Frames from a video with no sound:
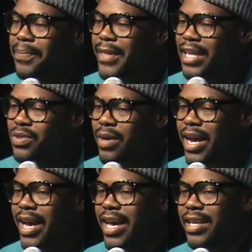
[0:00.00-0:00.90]
that's when
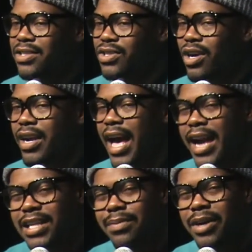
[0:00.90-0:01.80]
I started
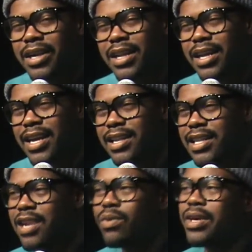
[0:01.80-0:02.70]
acting, but it
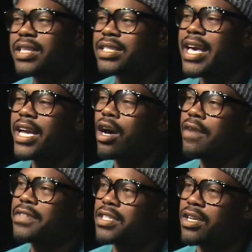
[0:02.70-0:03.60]
didn't really take
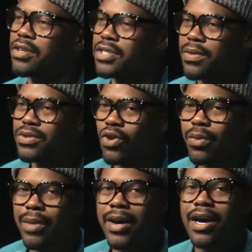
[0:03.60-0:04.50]
off until someone told
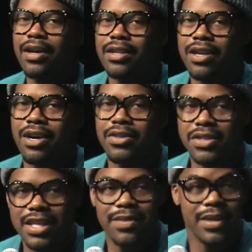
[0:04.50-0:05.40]
me about, the
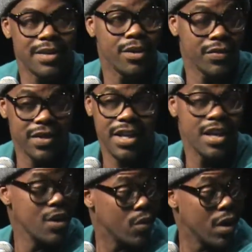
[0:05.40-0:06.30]
D.B.
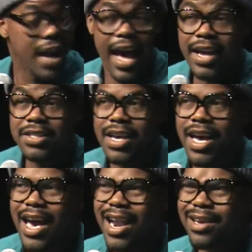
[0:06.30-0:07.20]
Murphy one act.
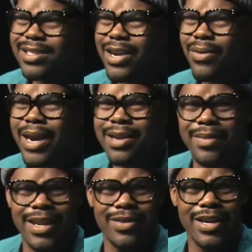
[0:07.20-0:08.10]
And I was like, wait a
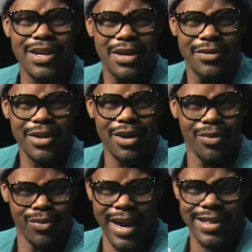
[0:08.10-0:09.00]
minute, we got to
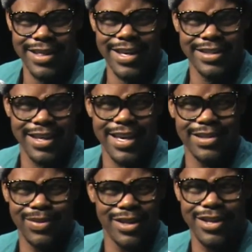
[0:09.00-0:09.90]
write these
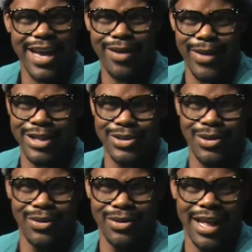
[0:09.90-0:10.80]
things? Well, you can't write
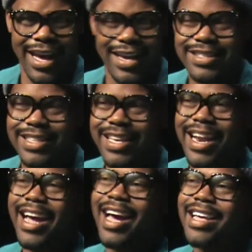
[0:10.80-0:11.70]
your own lines. And then